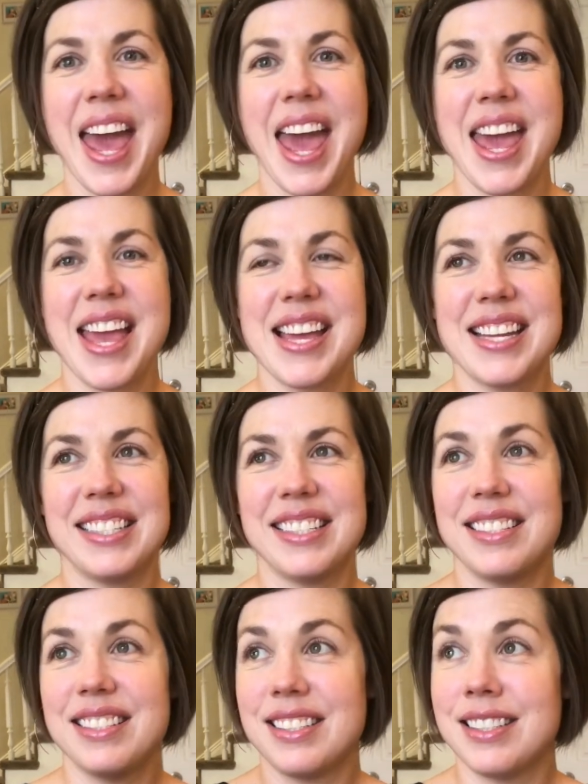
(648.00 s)

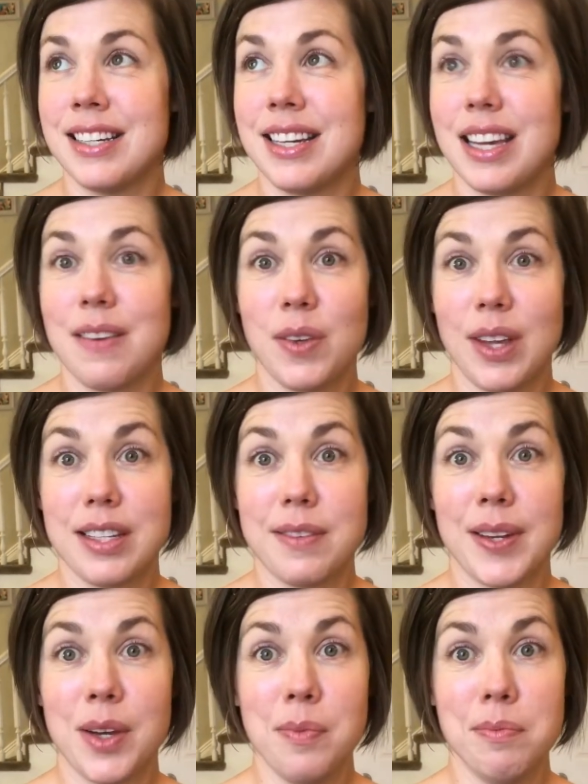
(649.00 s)
And if you like the
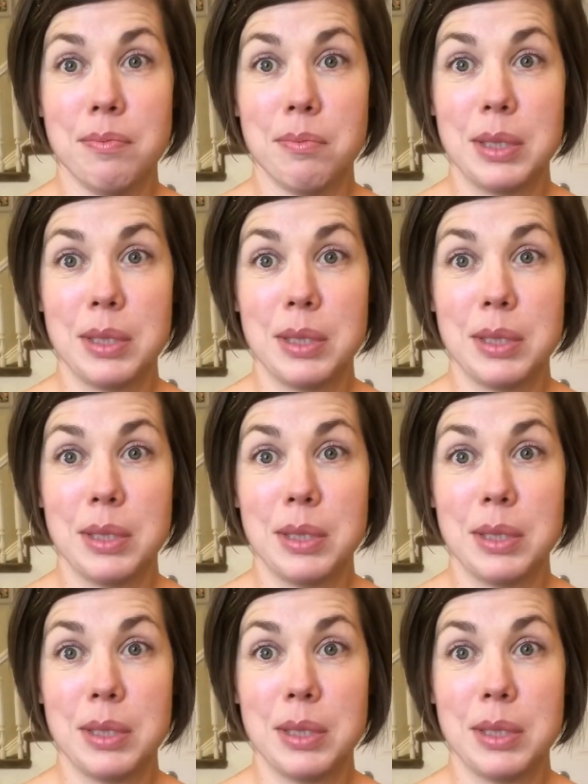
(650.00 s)
video,